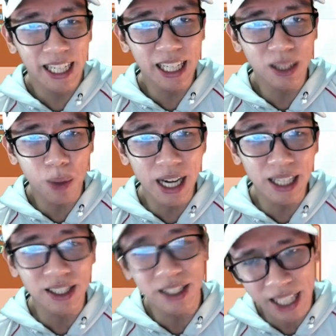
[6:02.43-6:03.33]
it
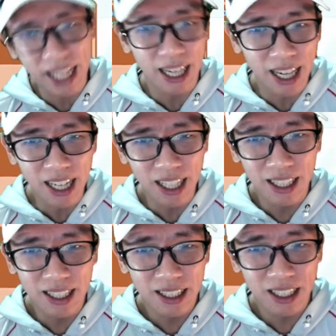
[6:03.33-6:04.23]
will still,
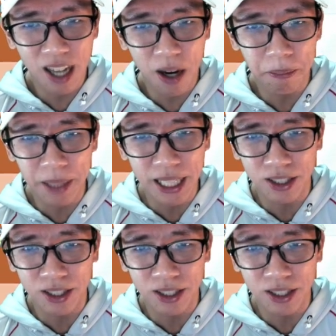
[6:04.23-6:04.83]
be